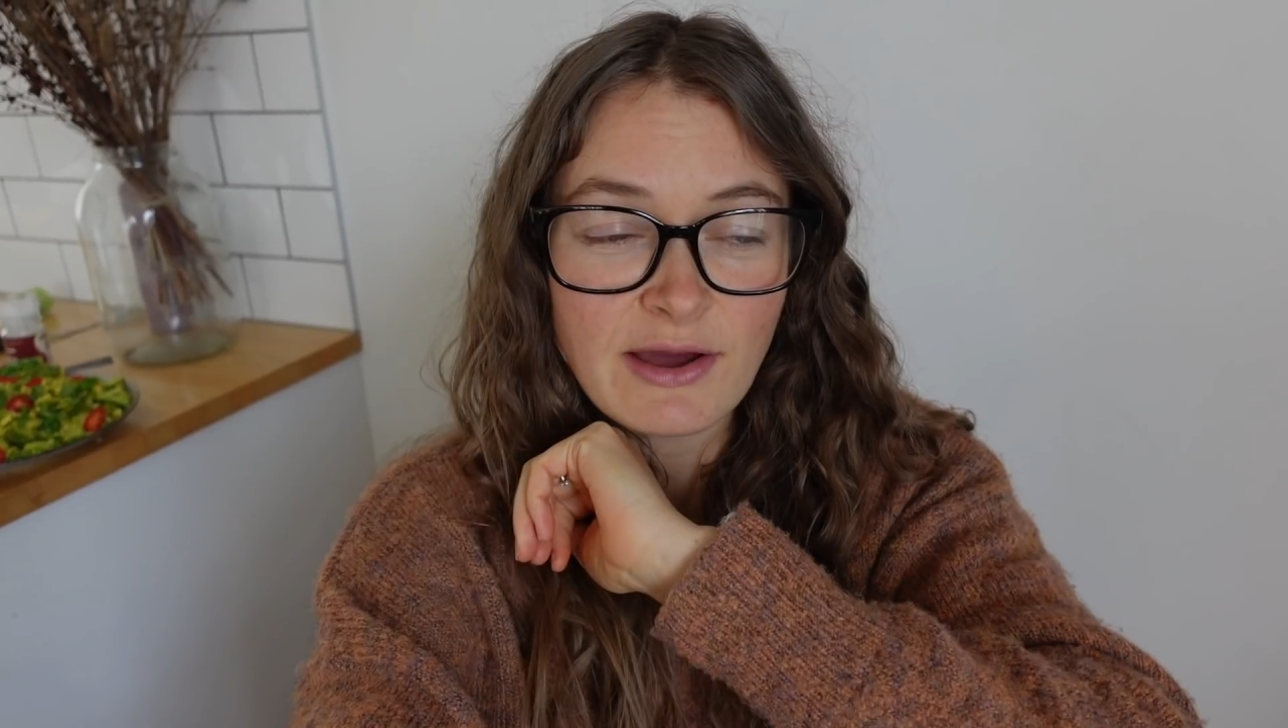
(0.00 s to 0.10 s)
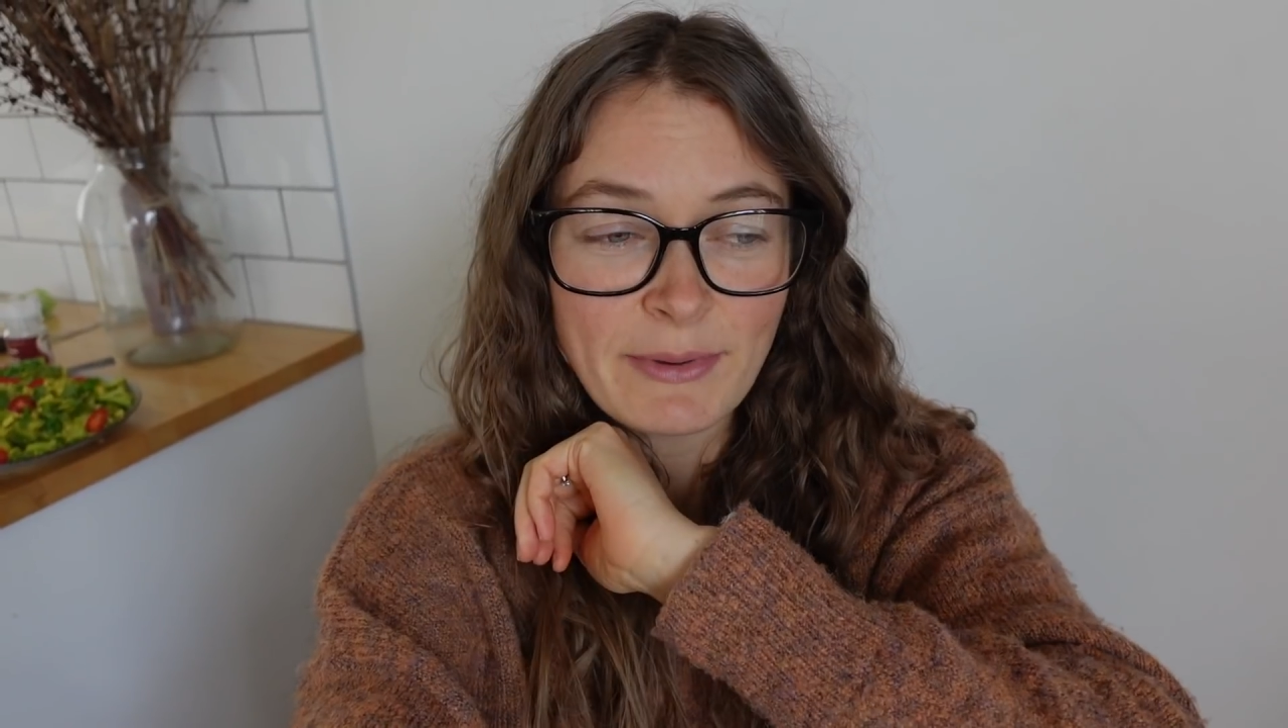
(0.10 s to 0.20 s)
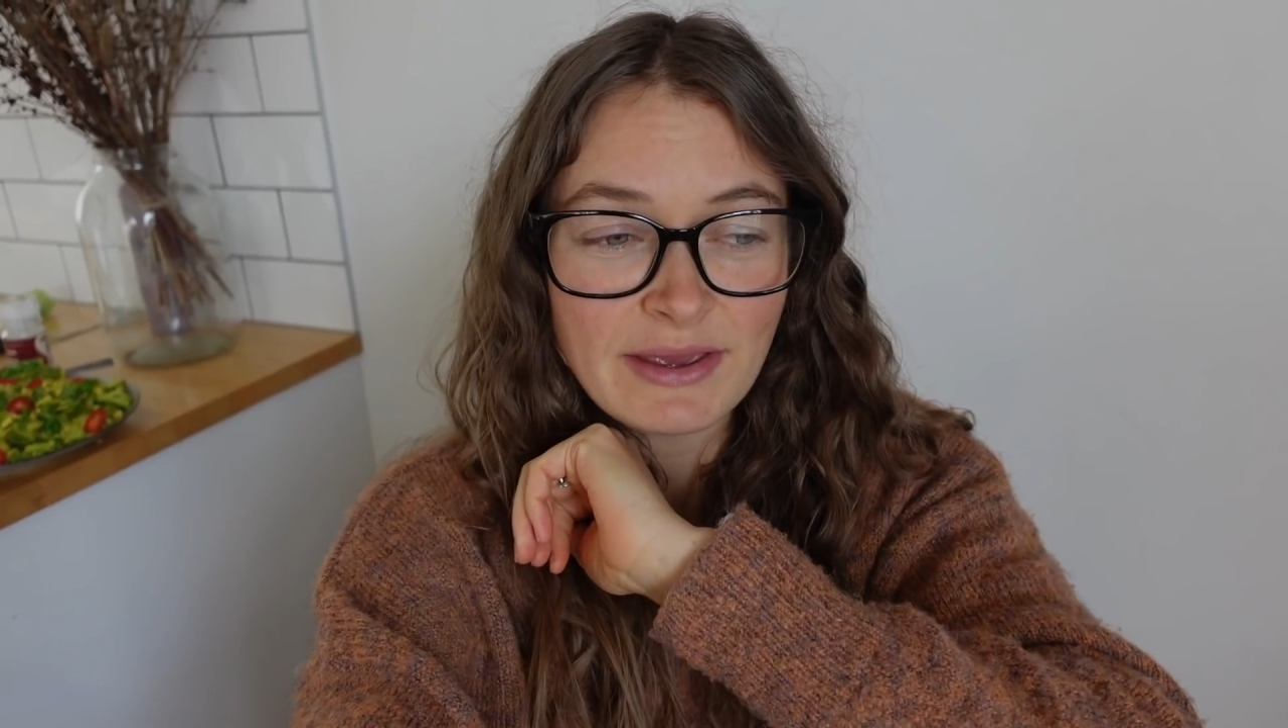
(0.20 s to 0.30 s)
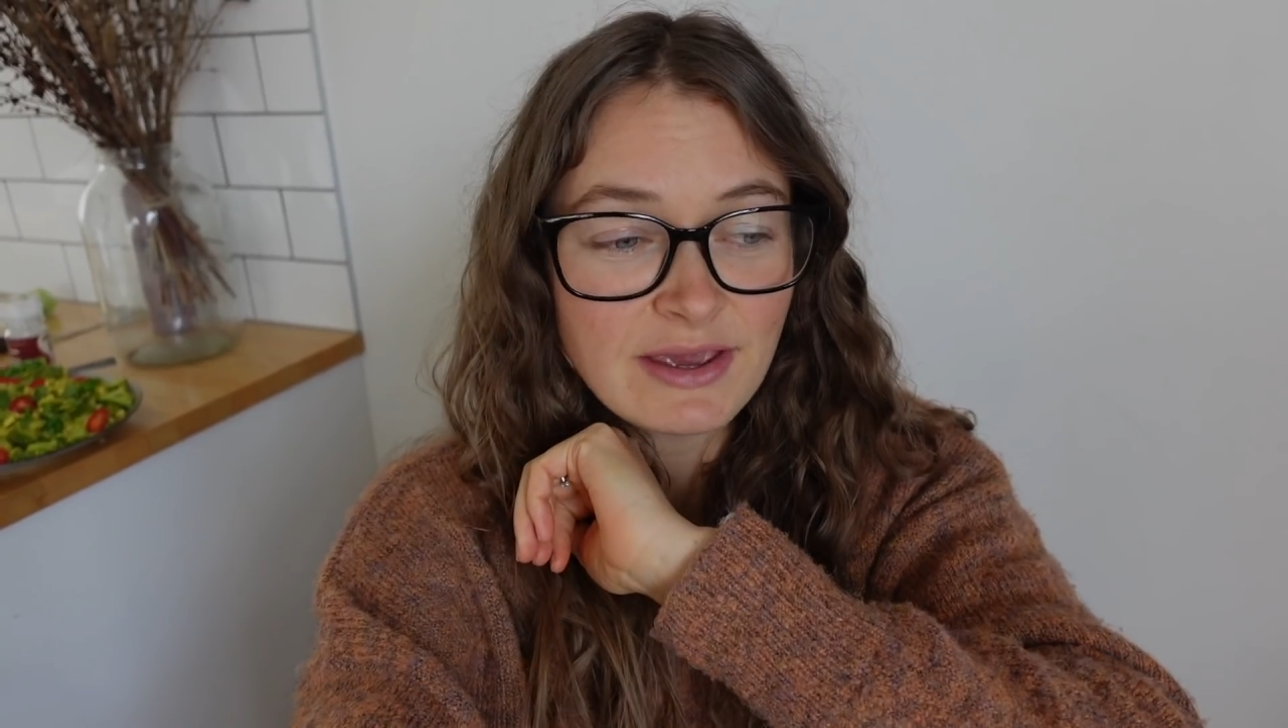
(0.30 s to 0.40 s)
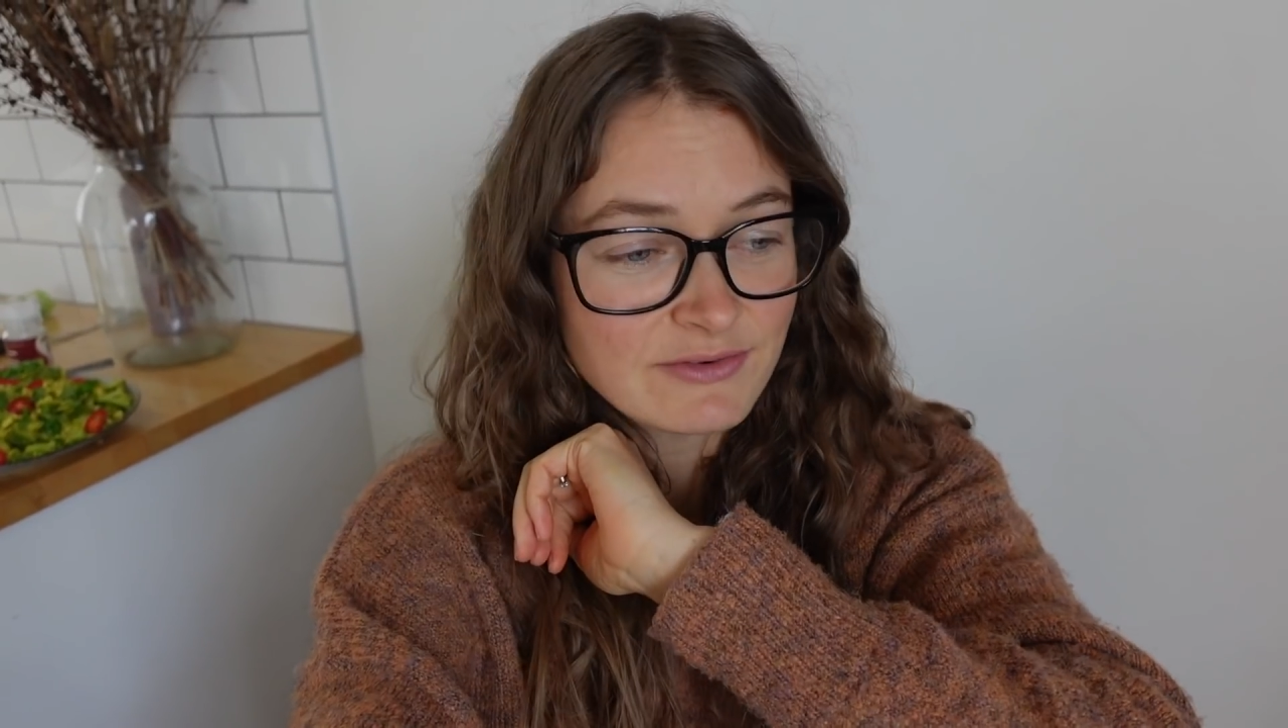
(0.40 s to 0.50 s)
I
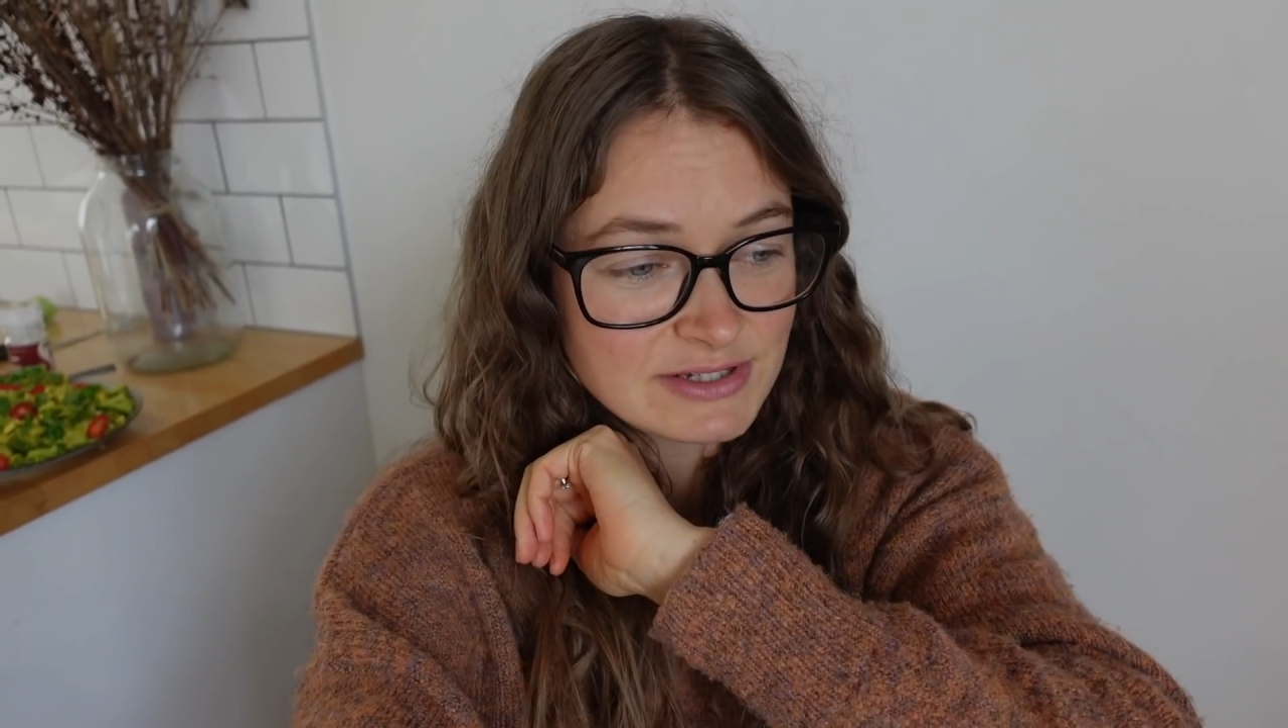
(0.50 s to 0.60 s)
make every